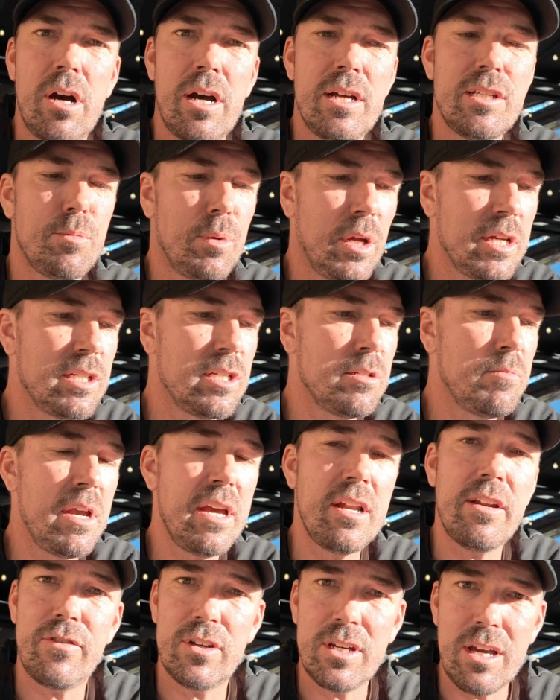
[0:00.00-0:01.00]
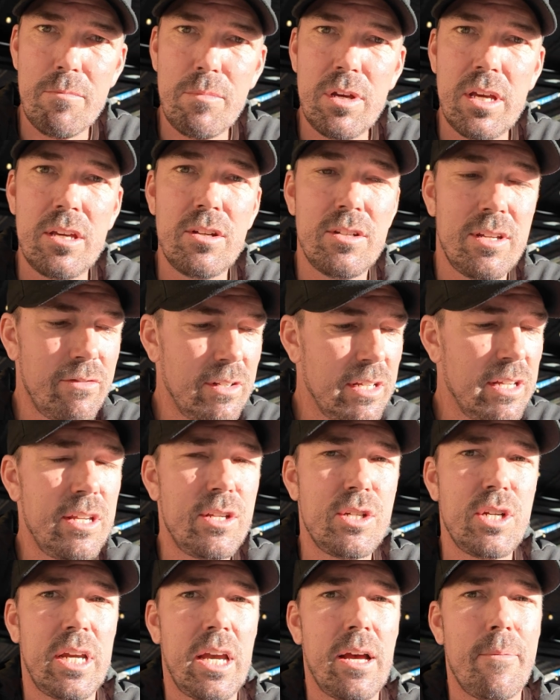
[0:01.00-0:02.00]
highest place to be, and if you come here, you definitely
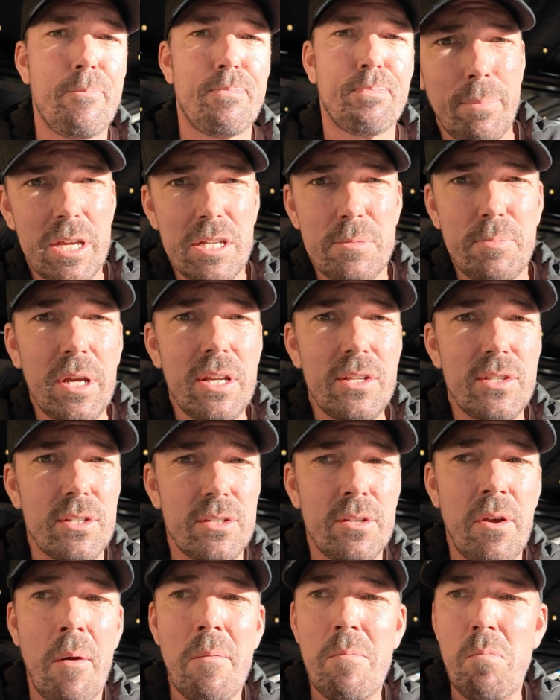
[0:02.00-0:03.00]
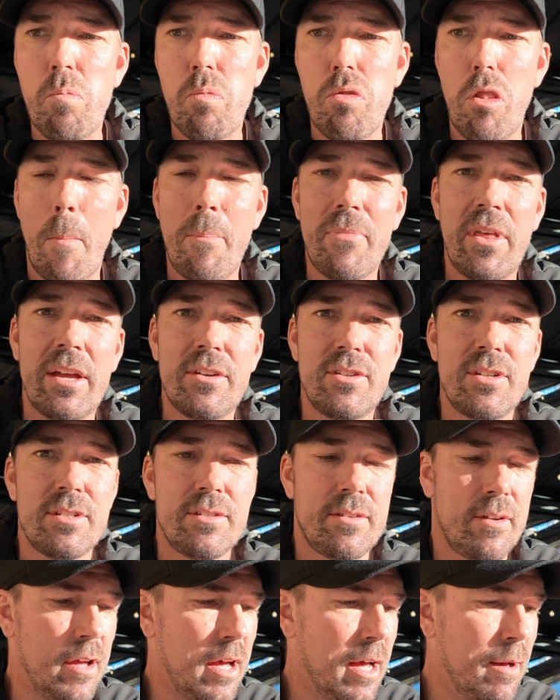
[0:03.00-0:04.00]
need to check out Base Pizza. They
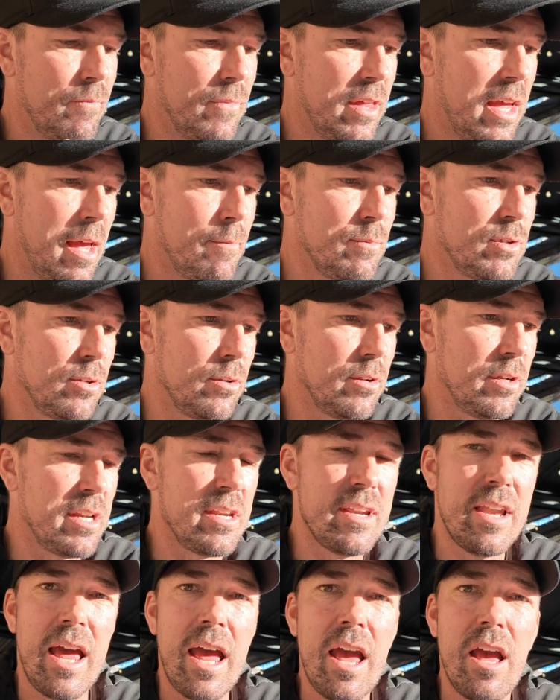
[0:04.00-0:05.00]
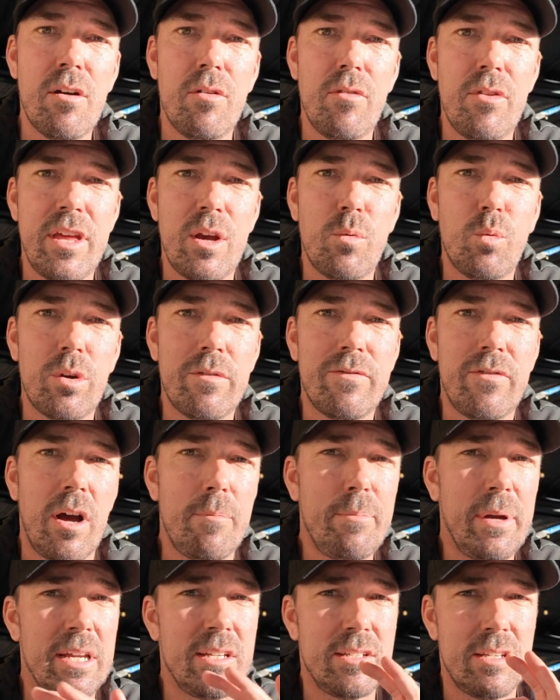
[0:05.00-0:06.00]
just, they absolutely nail their
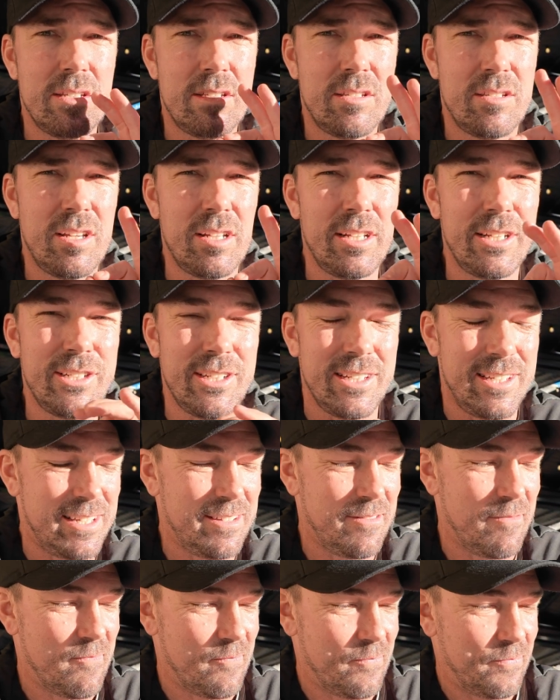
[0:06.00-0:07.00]
wood-fired pizzas. Delicious.